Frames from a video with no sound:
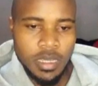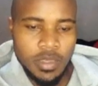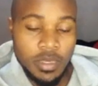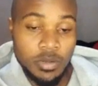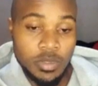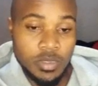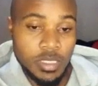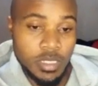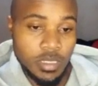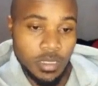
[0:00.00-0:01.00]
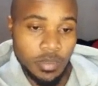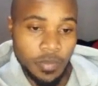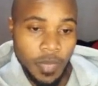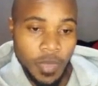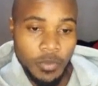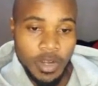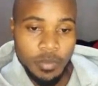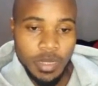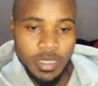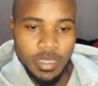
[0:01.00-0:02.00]
the good news is that uh, Rank
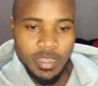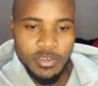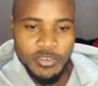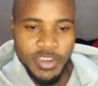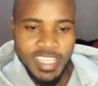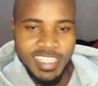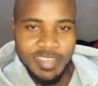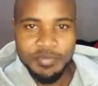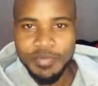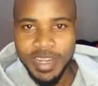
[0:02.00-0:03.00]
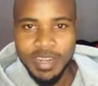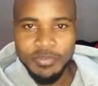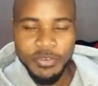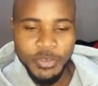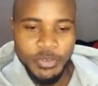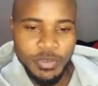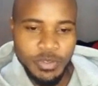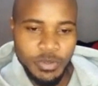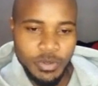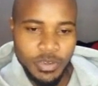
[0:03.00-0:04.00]
Math creates a backup for you,
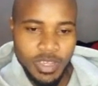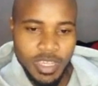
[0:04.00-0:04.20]
so